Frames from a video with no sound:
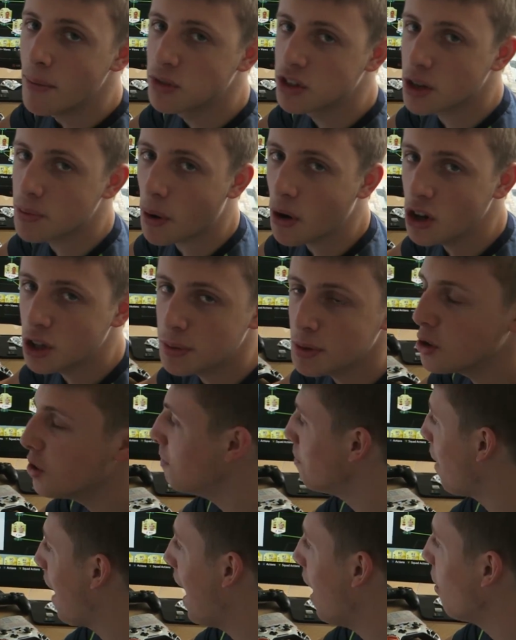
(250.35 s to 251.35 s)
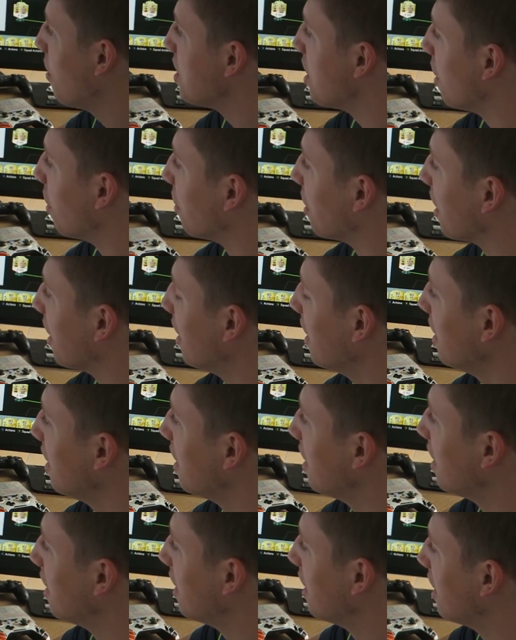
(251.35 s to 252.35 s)
I'm supposed to be doing power yoga.
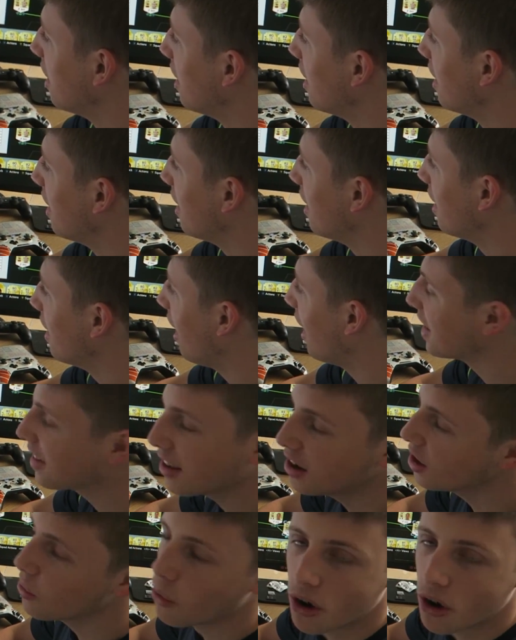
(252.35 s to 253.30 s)
I don't, I don't